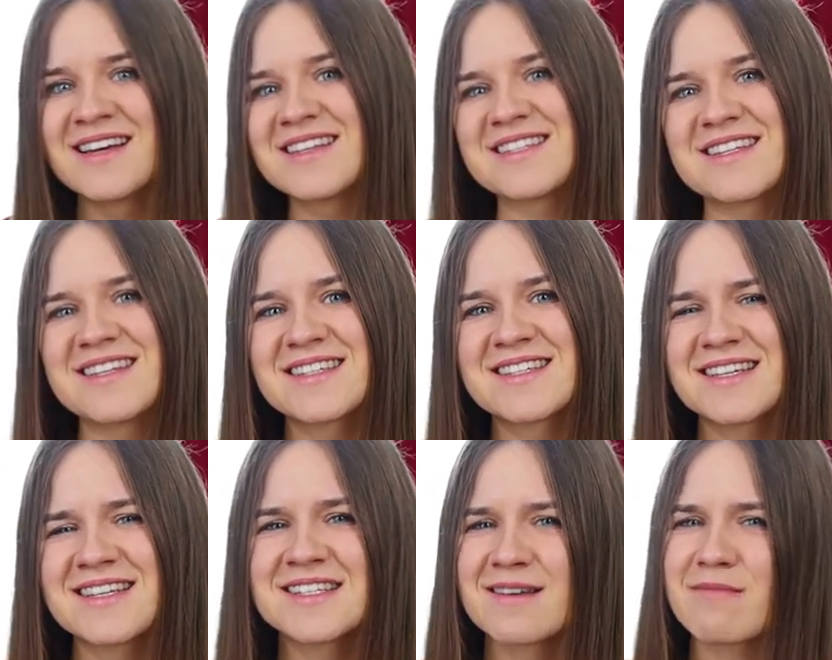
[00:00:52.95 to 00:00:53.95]
since
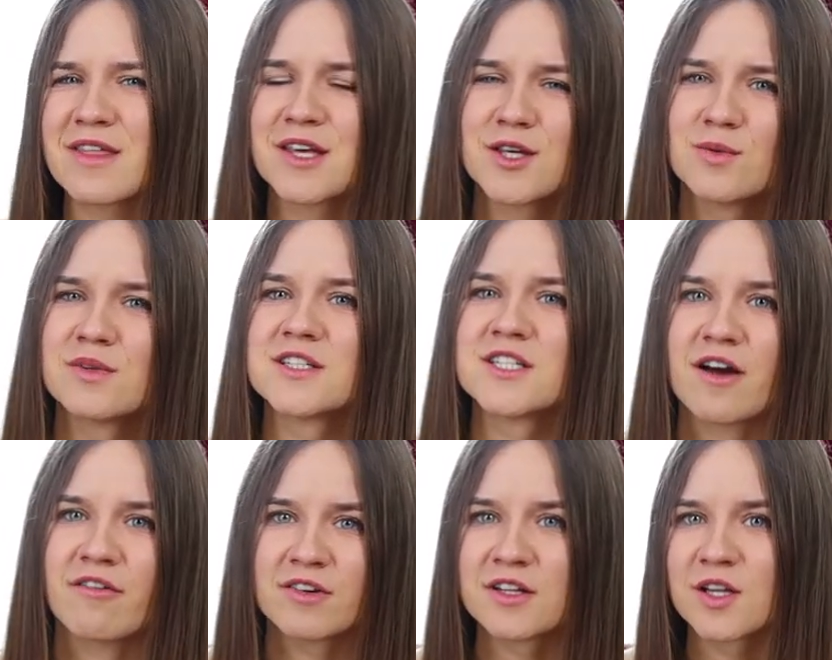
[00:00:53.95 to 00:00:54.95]
it's something you will
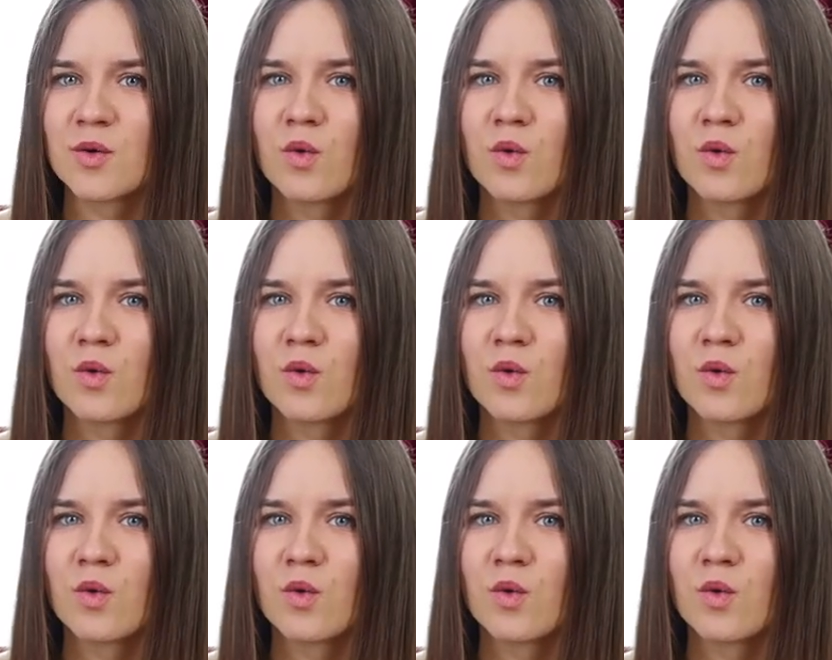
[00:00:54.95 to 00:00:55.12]
definitely